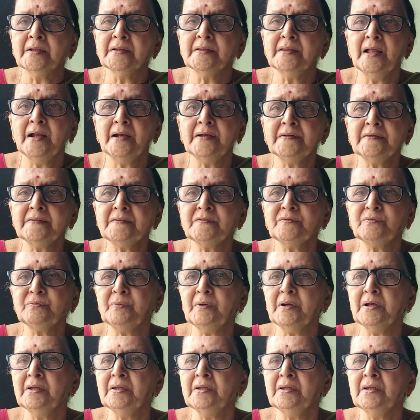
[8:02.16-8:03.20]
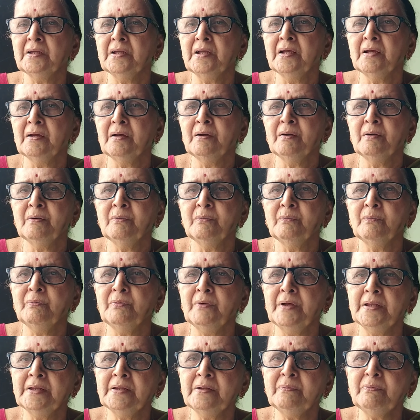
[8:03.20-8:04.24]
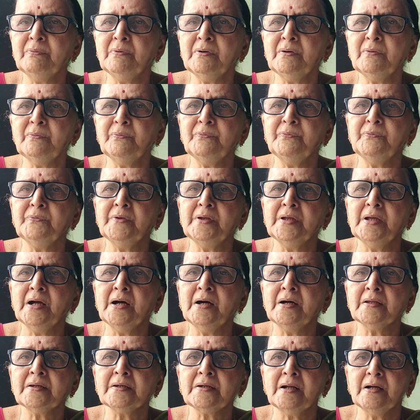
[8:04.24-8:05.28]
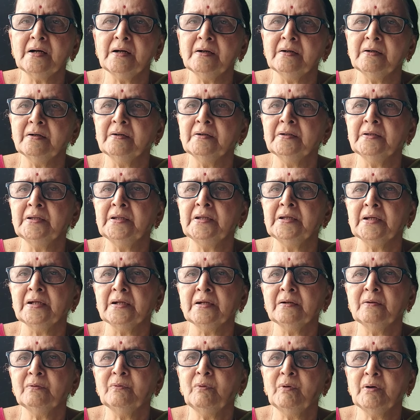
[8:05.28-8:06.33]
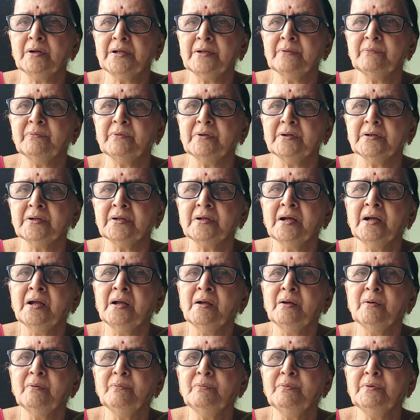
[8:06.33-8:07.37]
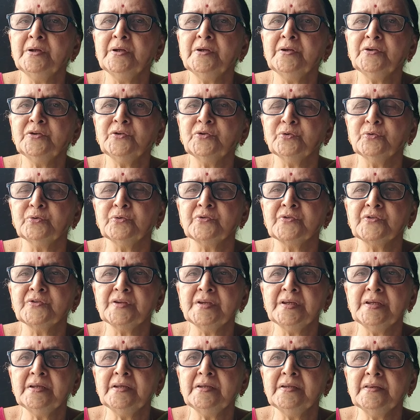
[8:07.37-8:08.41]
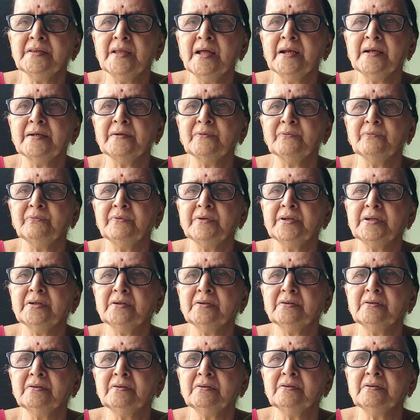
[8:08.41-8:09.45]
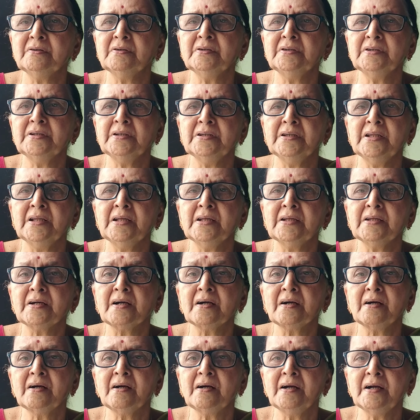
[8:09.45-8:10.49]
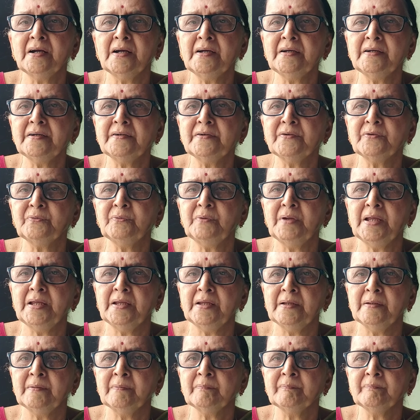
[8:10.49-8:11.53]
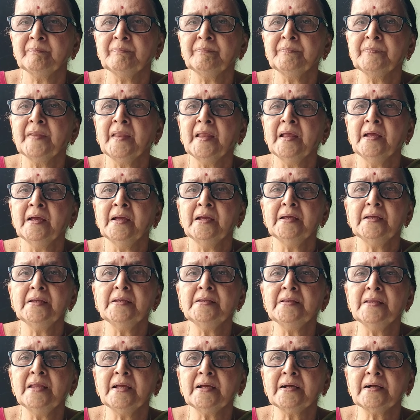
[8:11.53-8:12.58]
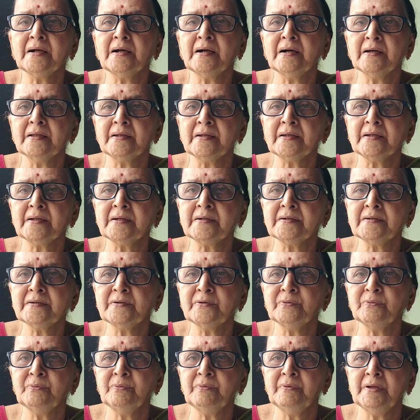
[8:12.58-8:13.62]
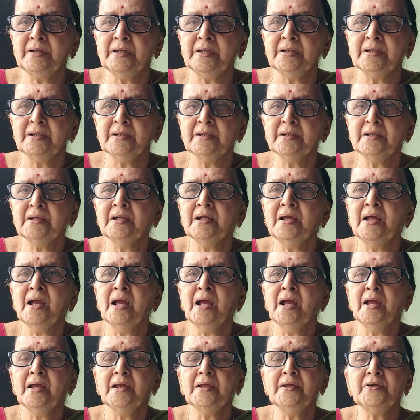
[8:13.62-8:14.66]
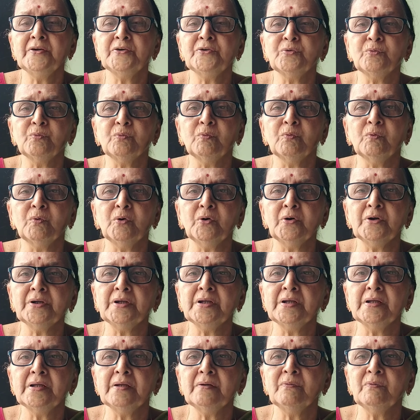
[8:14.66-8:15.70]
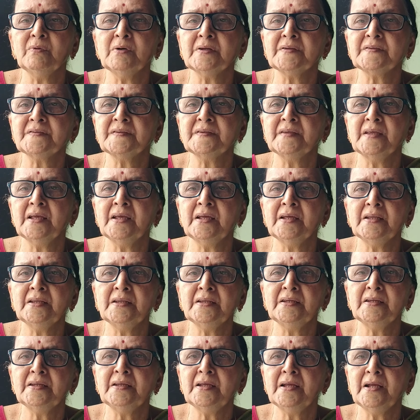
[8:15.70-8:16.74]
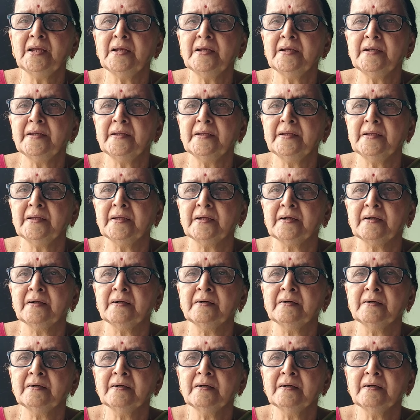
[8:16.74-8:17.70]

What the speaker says: That is why whenever we are earning whatever, we should see that we earn in a right way, in a correct way. It won't give us any headache.